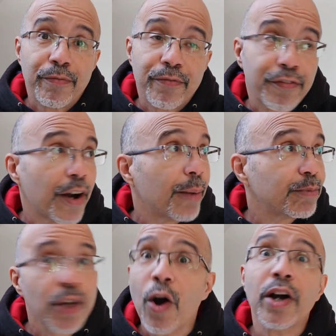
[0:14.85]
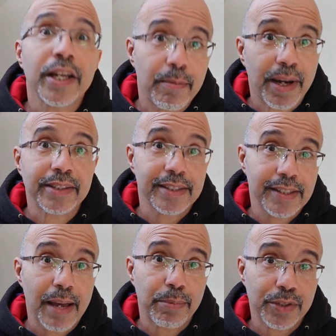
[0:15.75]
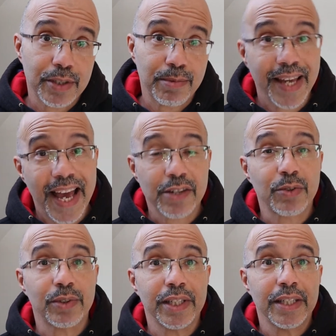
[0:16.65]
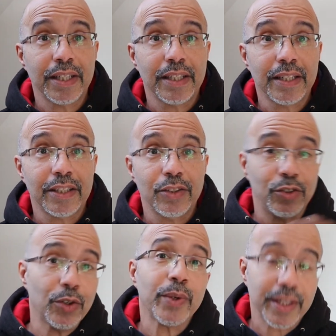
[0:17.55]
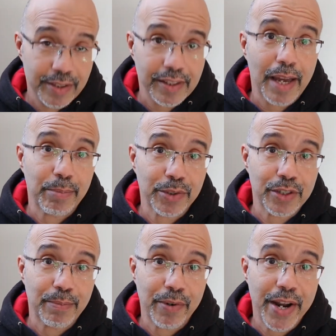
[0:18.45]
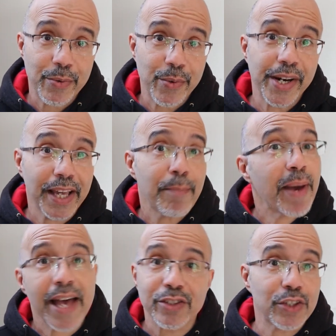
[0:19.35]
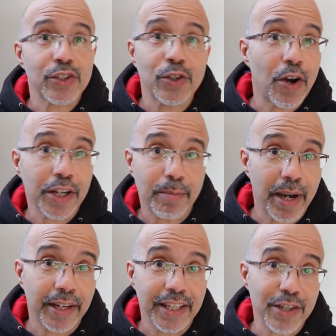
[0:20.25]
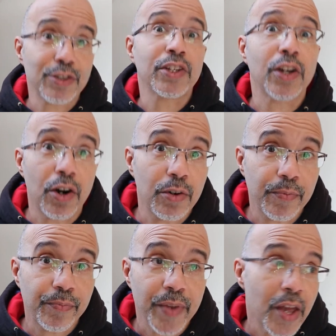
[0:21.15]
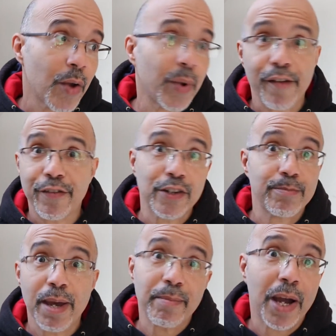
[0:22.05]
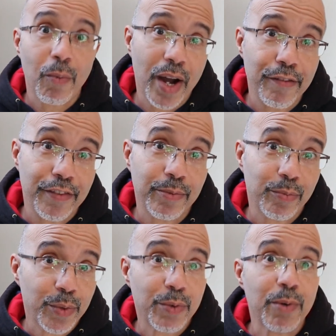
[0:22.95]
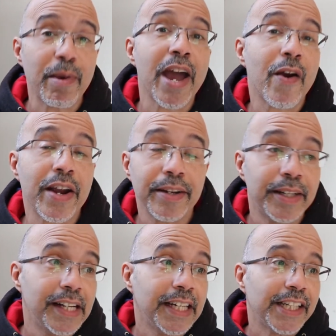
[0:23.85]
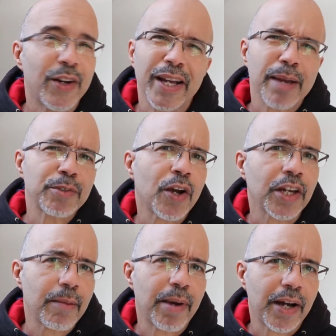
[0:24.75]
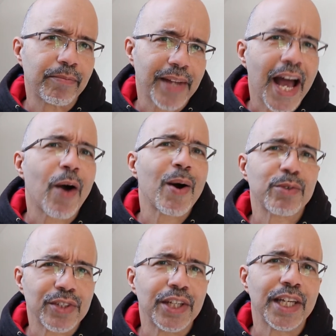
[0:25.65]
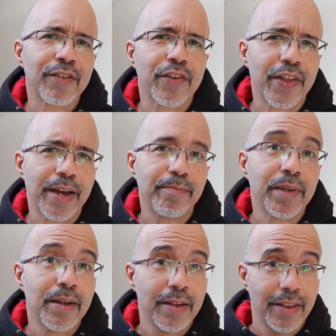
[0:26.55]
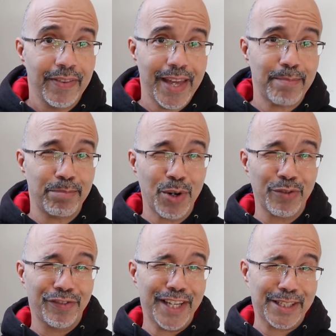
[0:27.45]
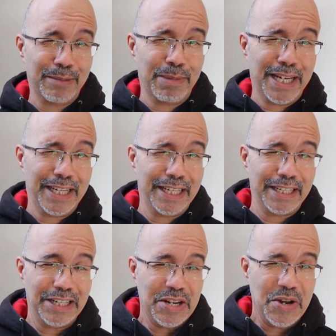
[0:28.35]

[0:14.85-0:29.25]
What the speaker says: from talking about discipleship to actually doing discipleship, right? We want to get past just talking about it. Years ago, when I first met my wife and we were married, I kept talking about how I was going to give her that Bowflex body,